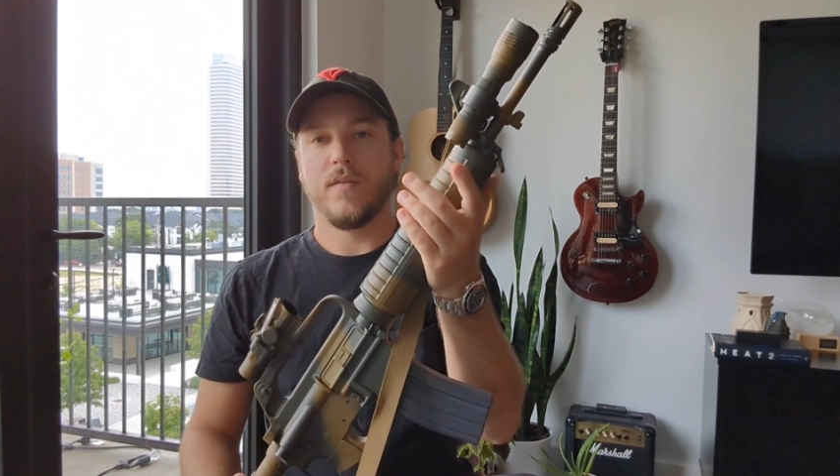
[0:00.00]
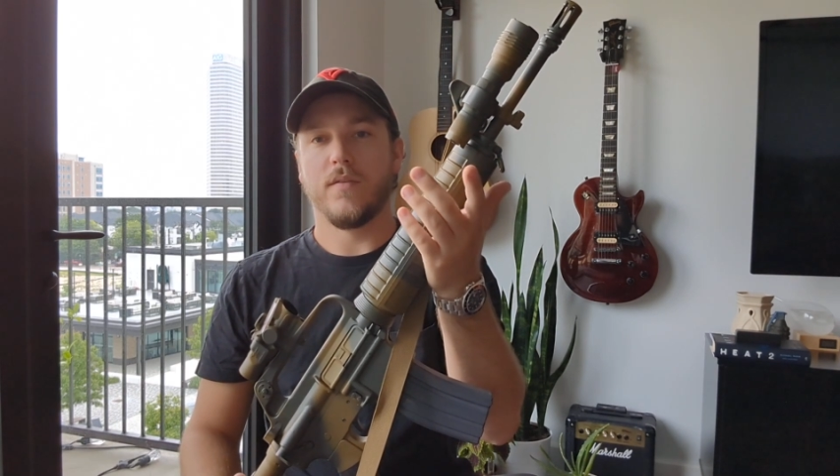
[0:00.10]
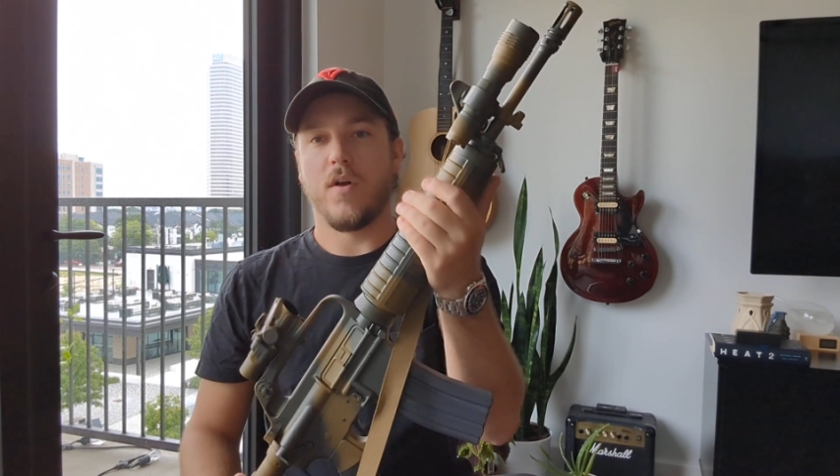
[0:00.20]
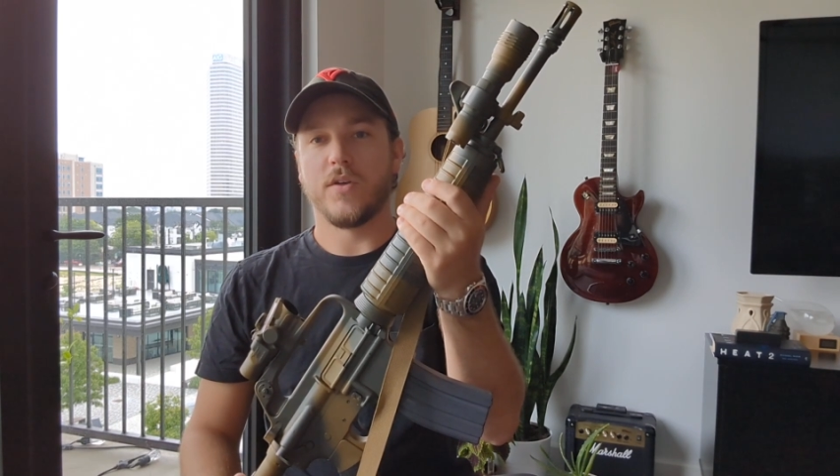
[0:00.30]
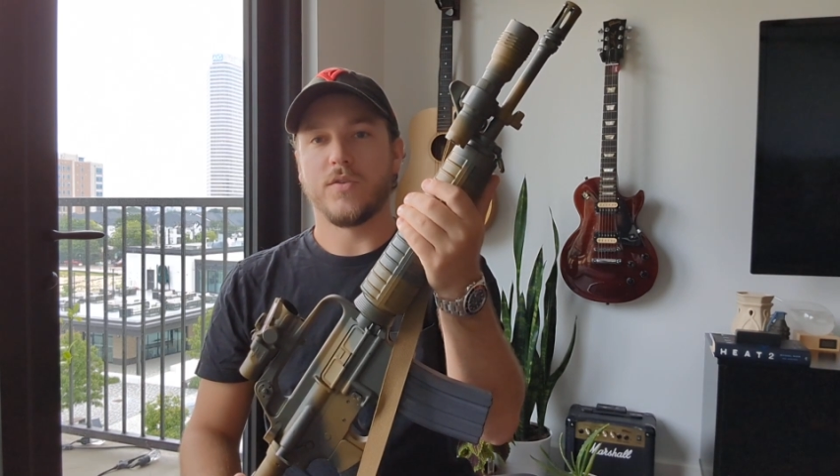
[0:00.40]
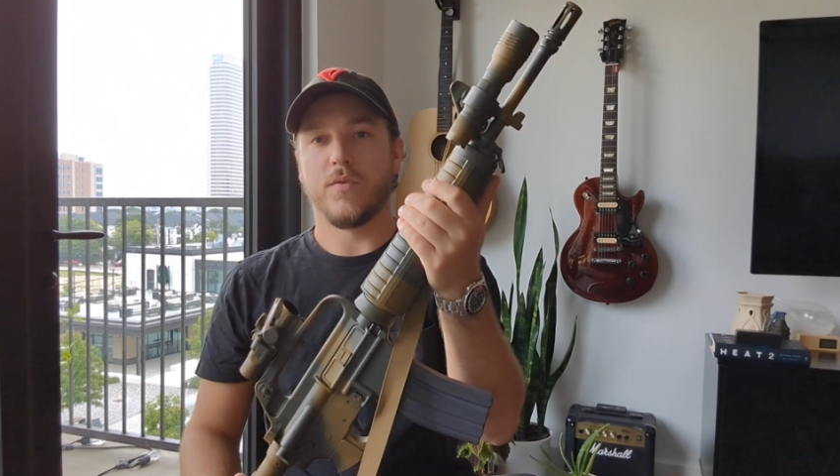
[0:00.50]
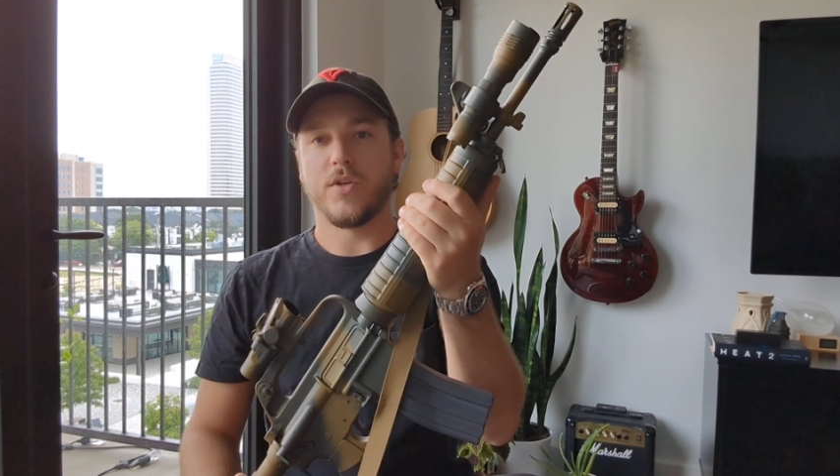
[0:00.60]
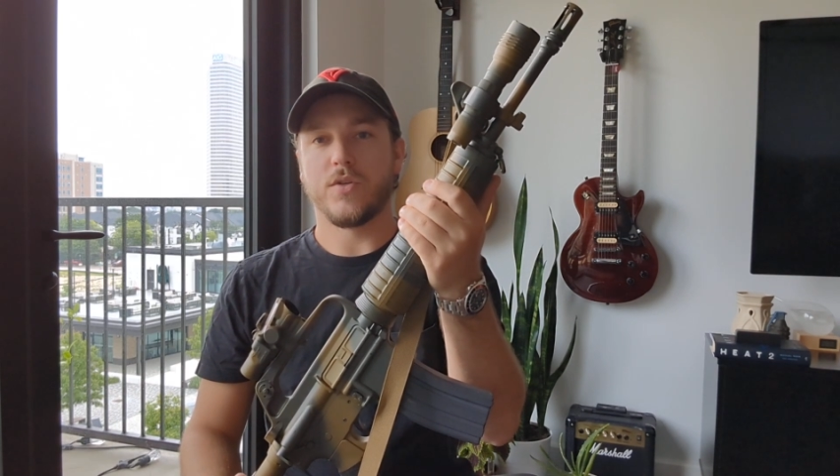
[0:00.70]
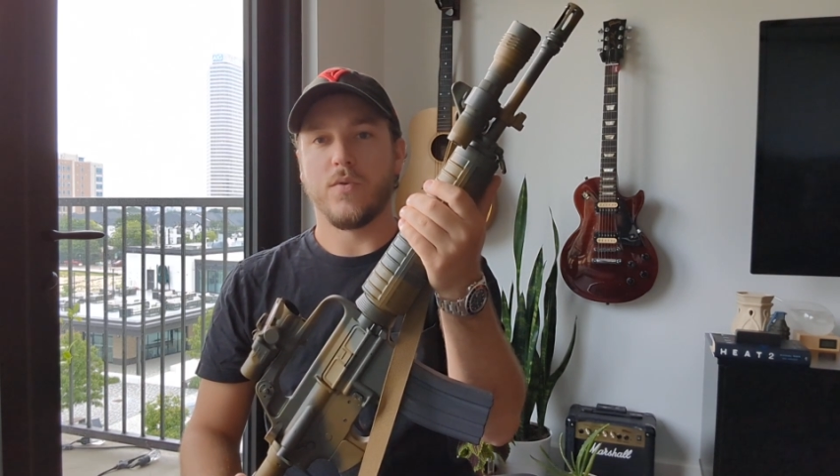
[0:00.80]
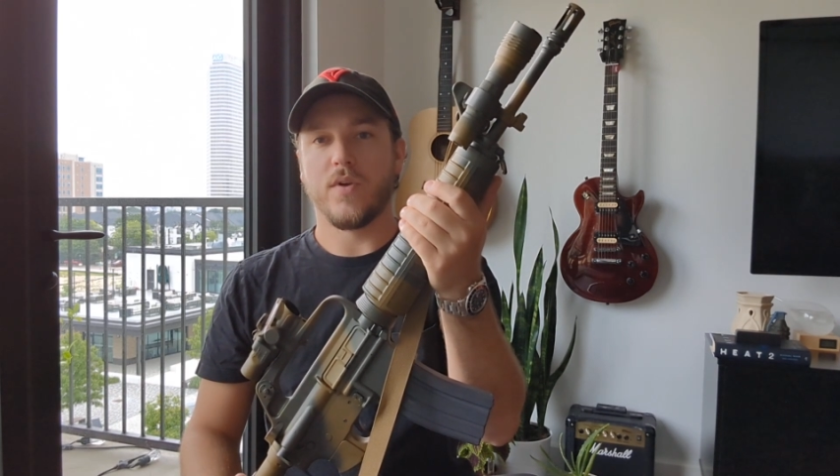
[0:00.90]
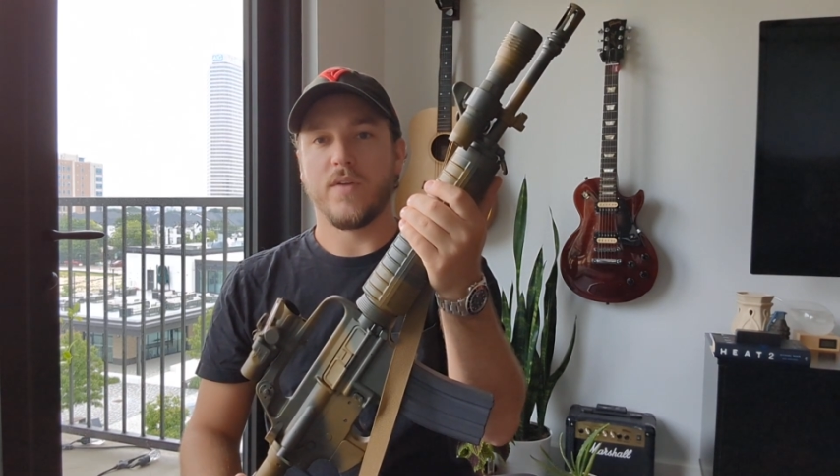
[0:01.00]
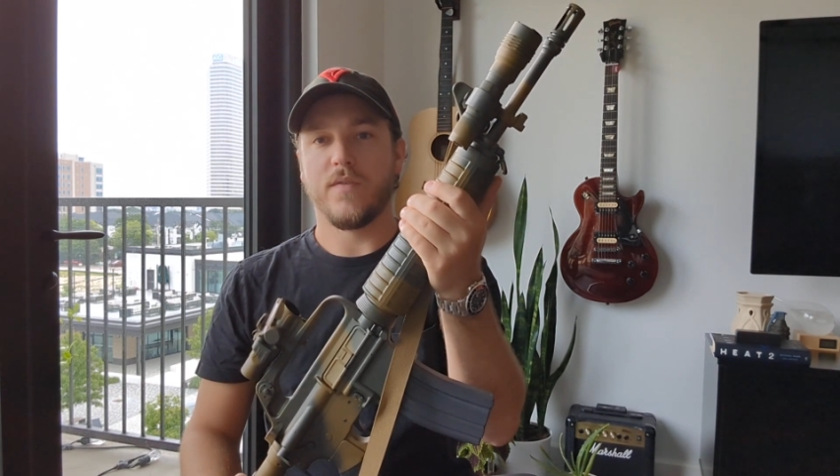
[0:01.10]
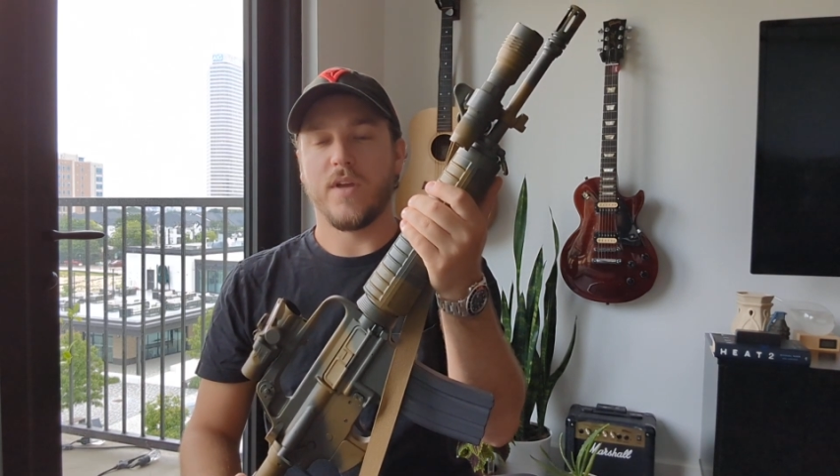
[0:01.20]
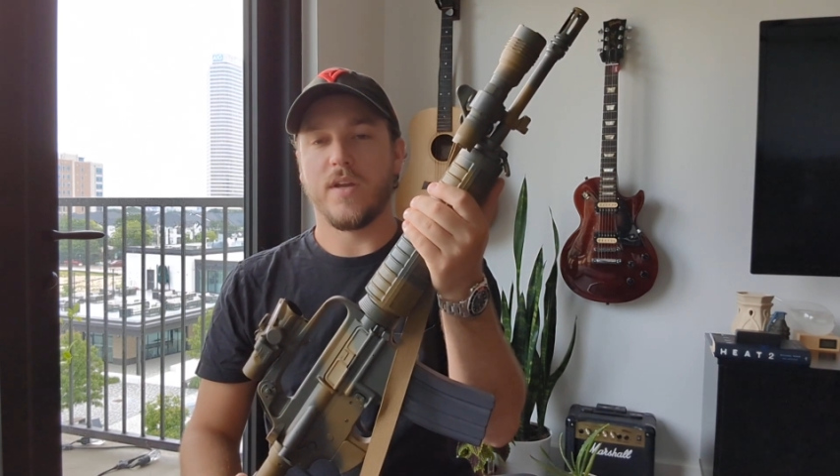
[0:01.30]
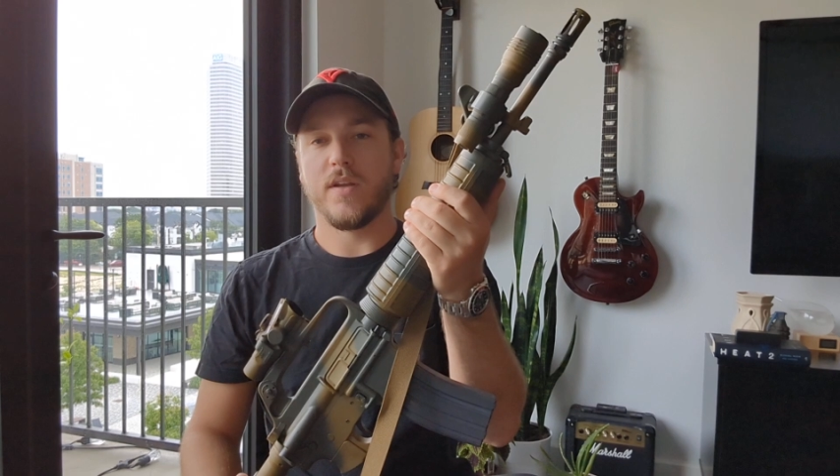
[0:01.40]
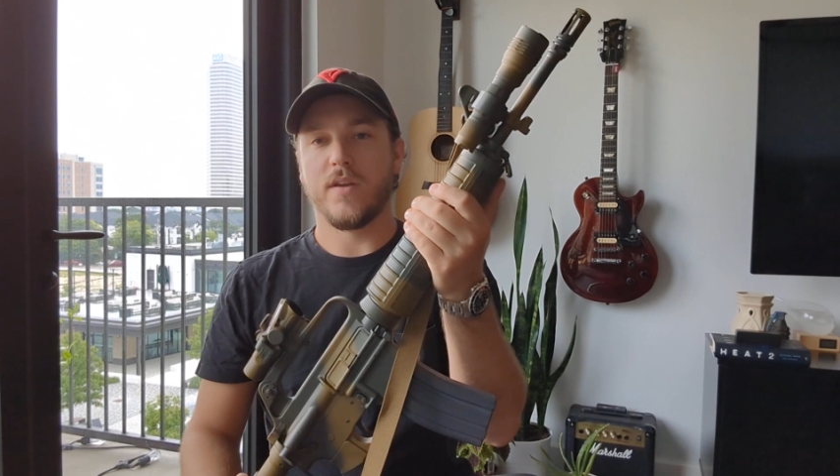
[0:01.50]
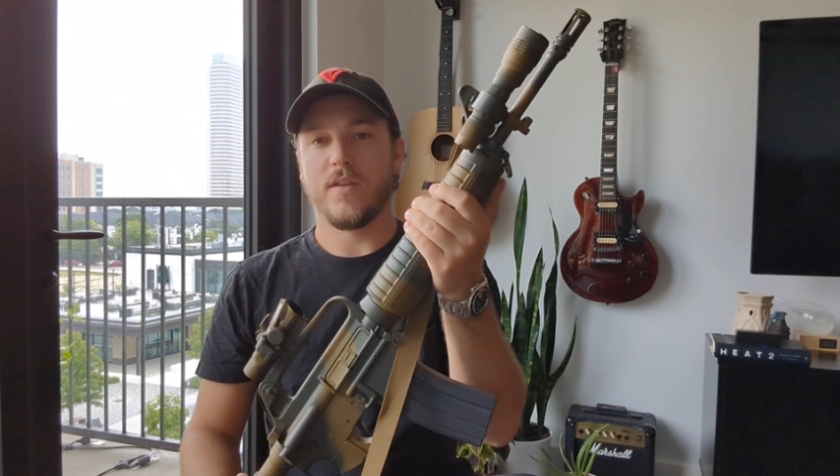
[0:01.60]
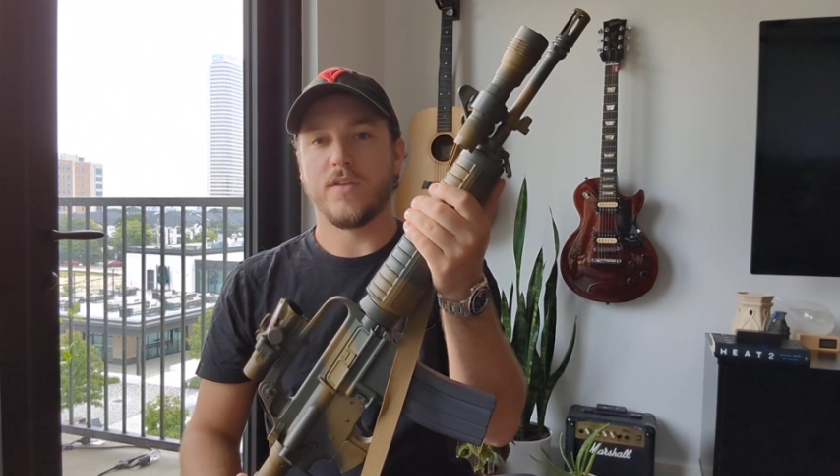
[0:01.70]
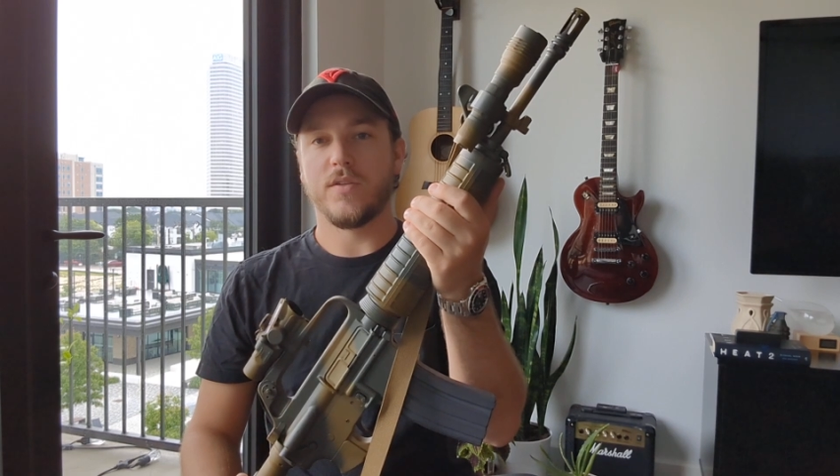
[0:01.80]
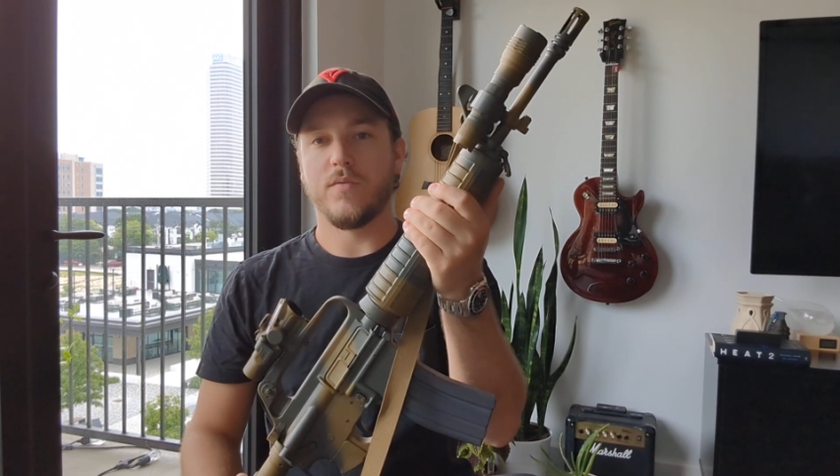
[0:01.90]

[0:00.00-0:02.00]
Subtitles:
Long story short, if you're getting into this,